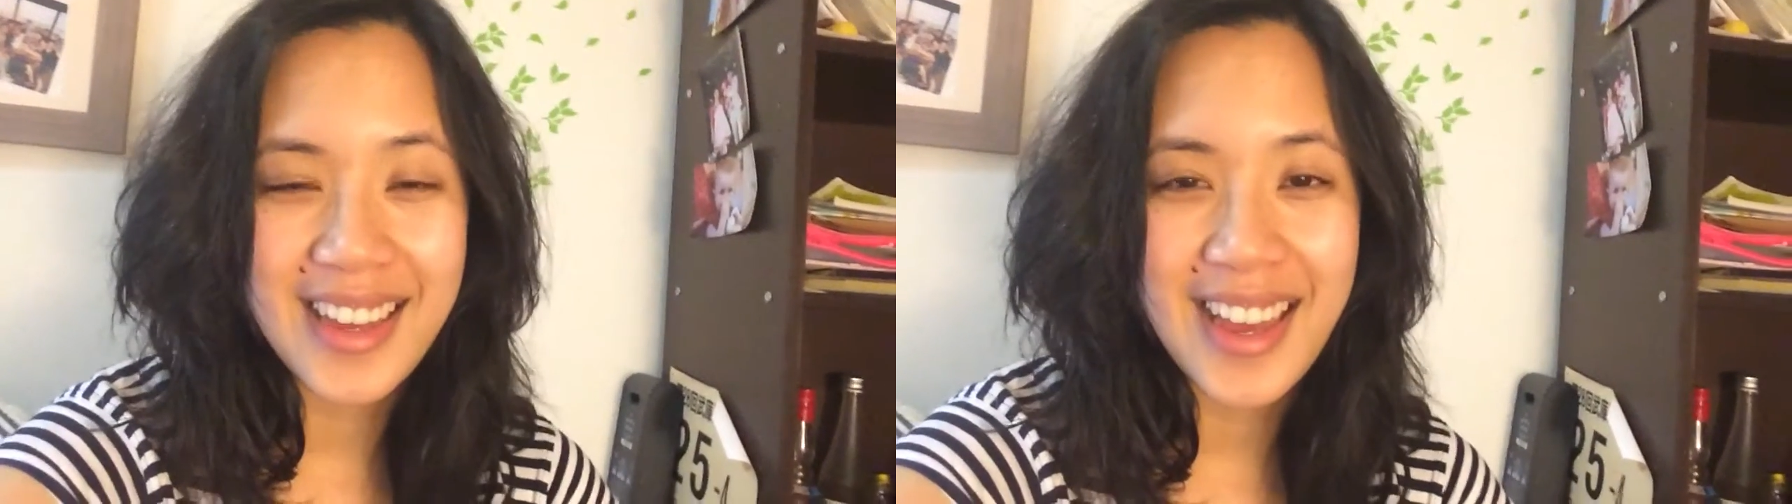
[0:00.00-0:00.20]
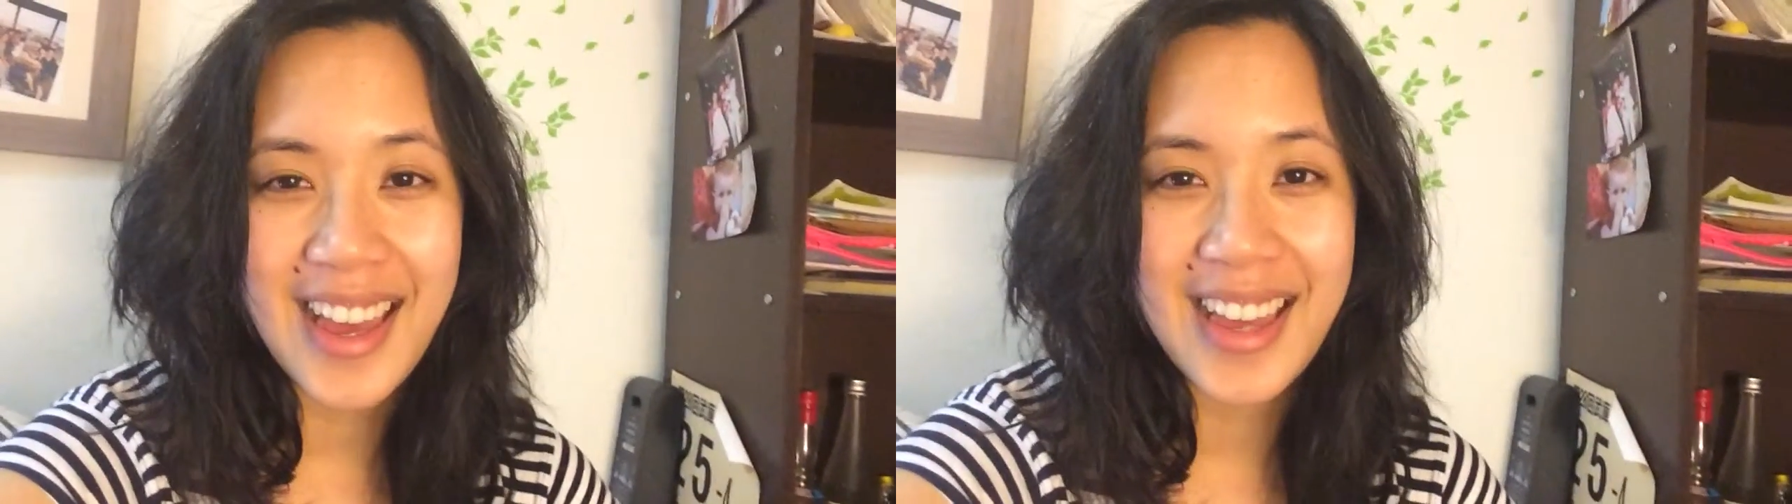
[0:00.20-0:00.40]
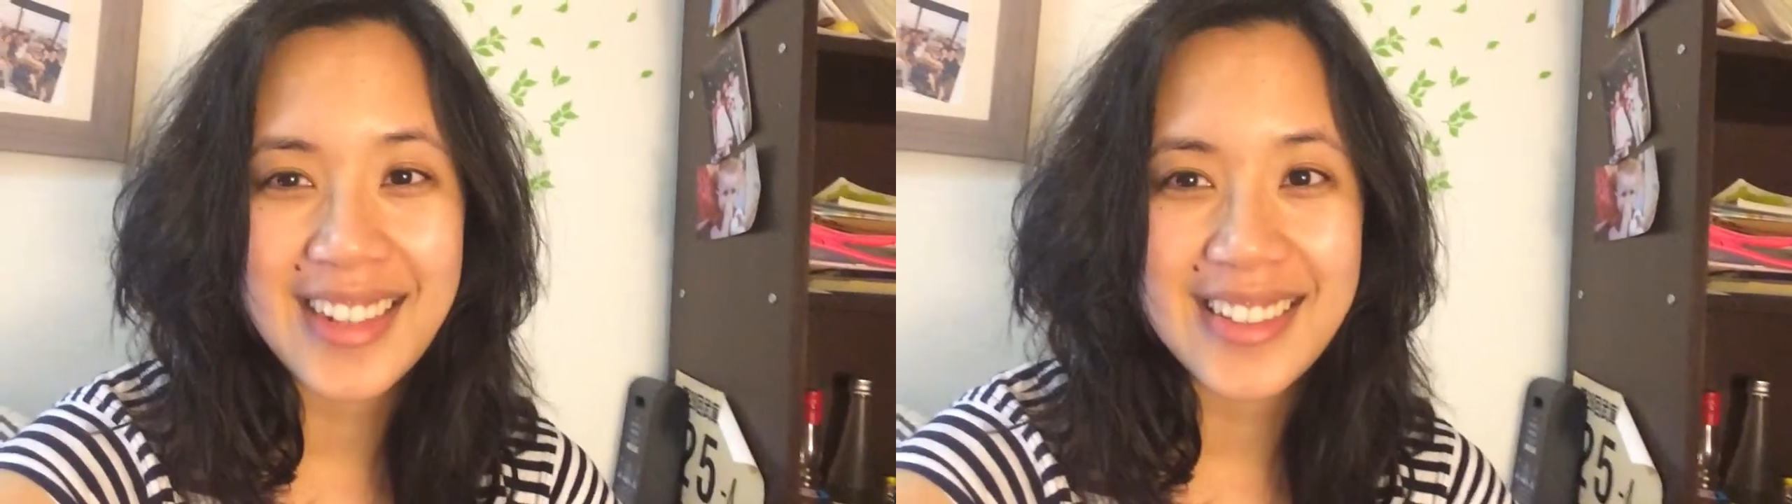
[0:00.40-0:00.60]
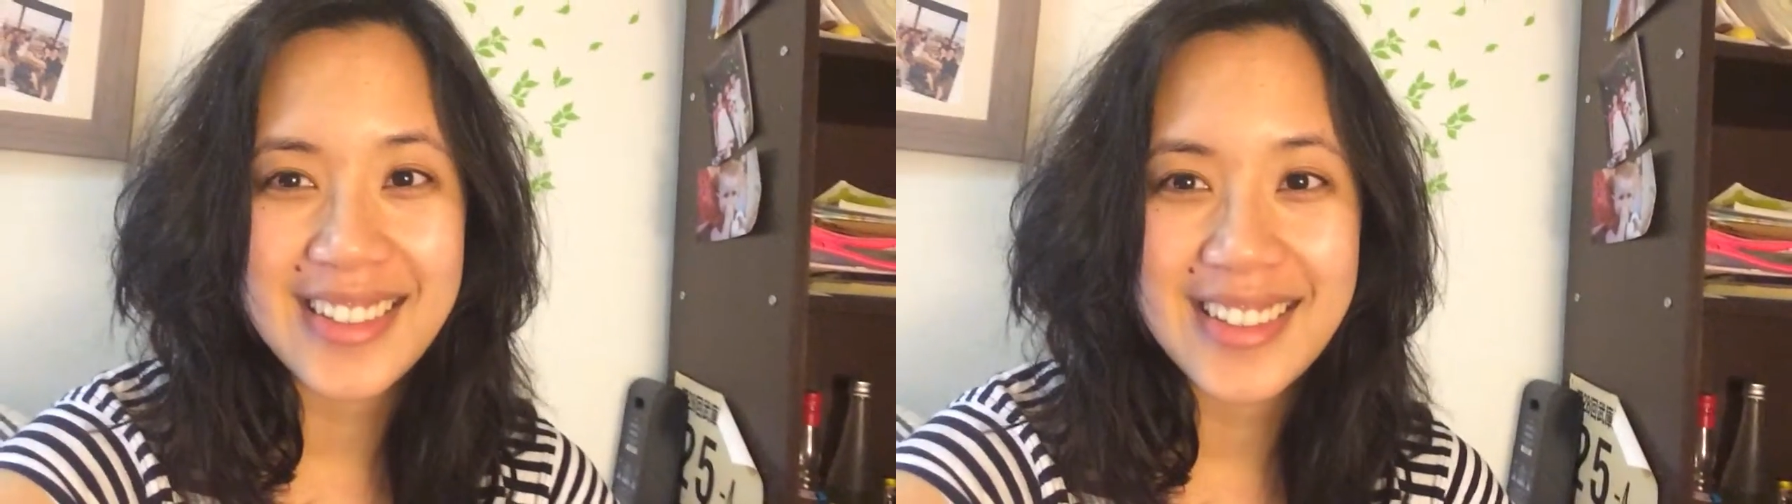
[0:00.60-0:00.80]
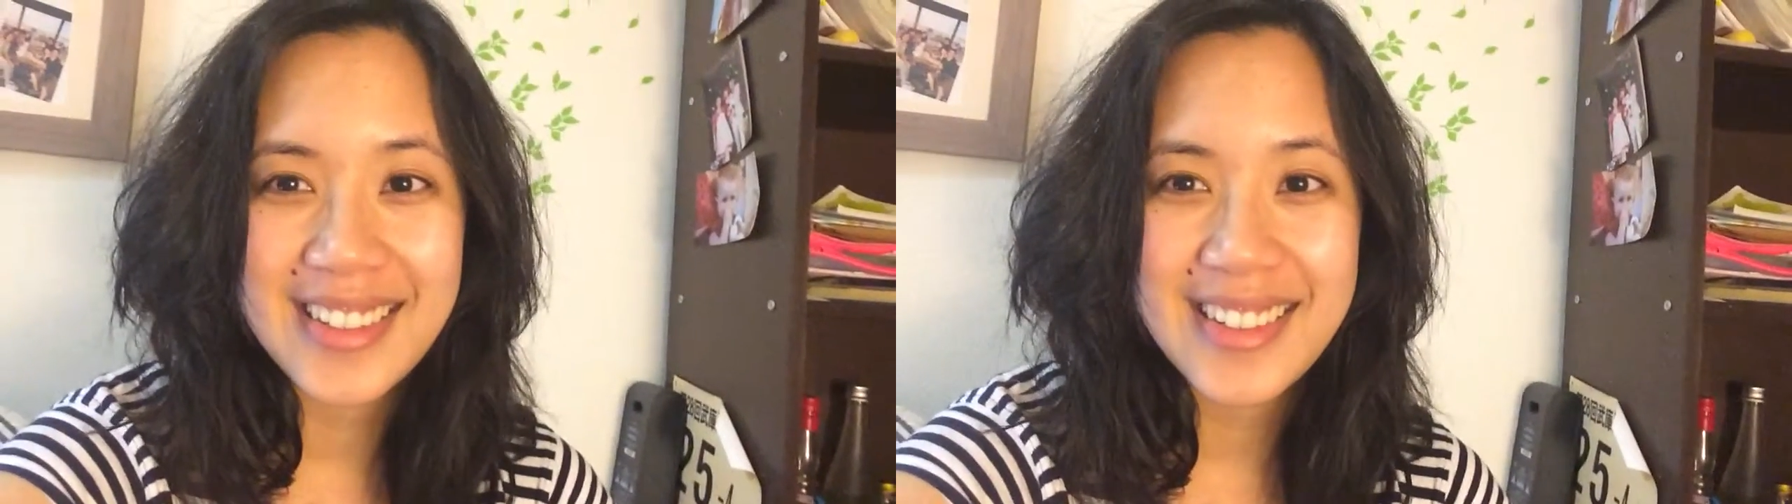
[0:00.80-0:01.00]
and
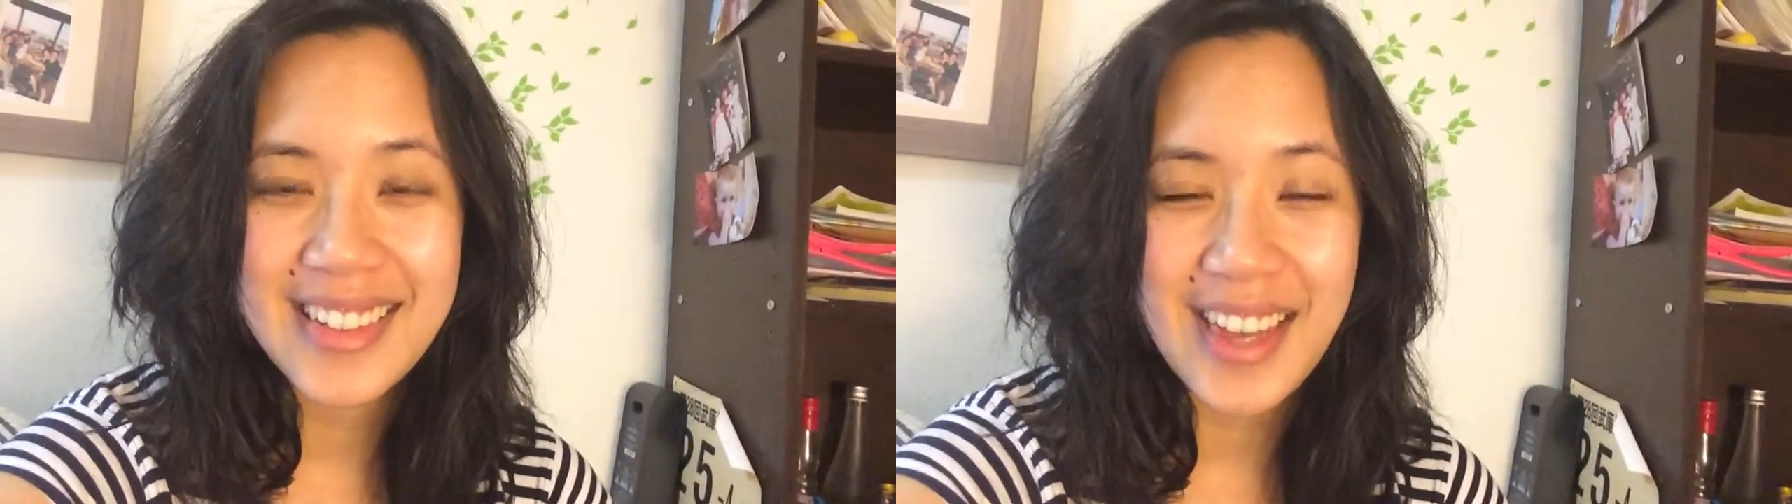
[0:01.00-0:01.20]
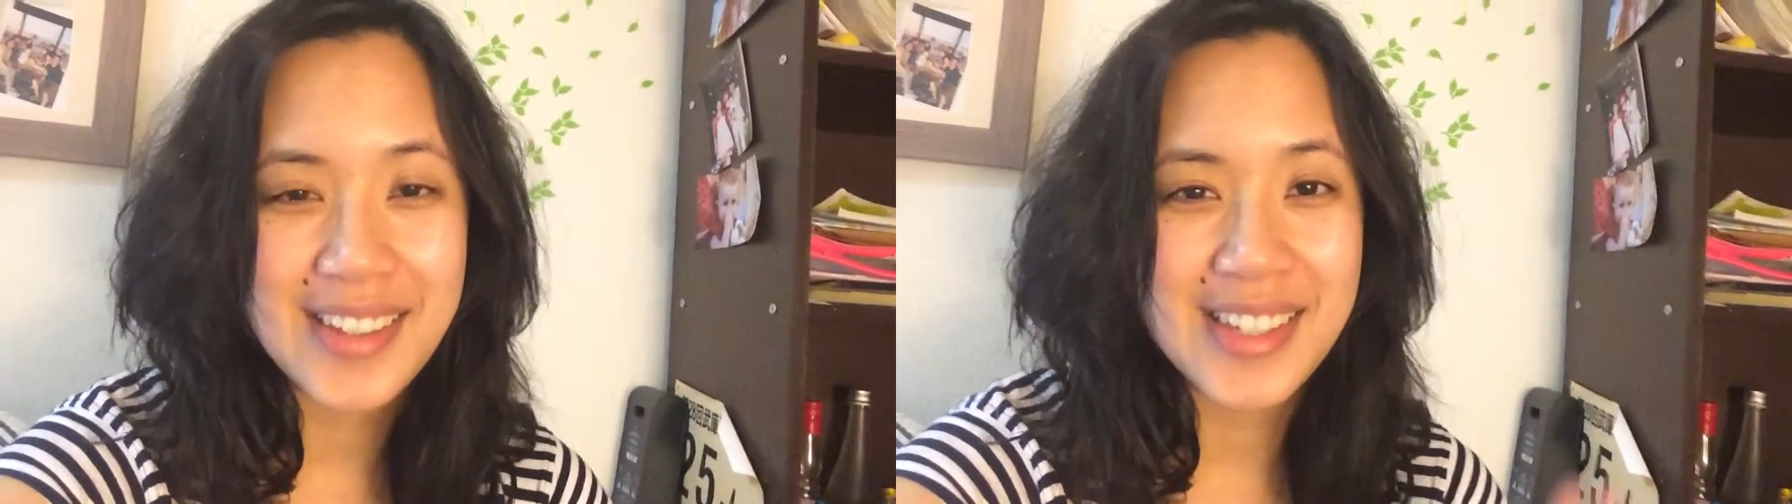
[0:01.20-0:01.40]
I'll